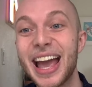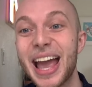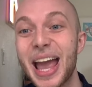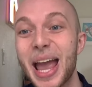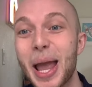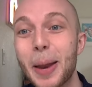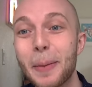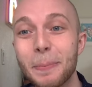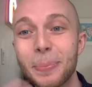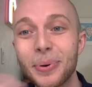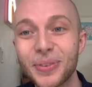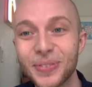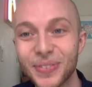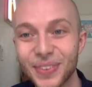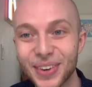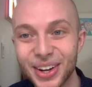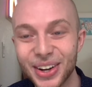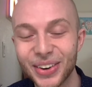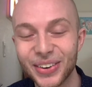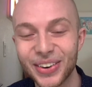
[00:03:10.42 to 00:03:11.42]
in
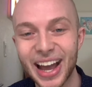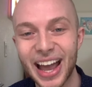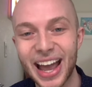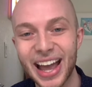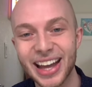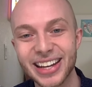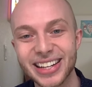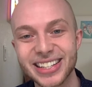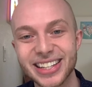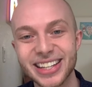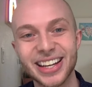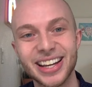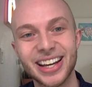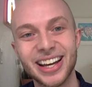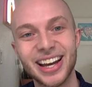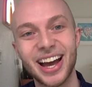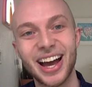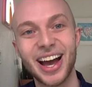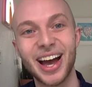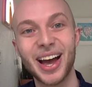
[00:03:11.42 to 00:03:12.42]
Peru. And
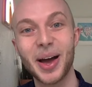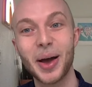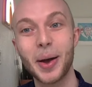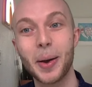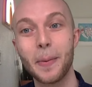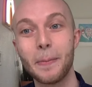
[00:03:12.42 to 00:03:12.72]
uh,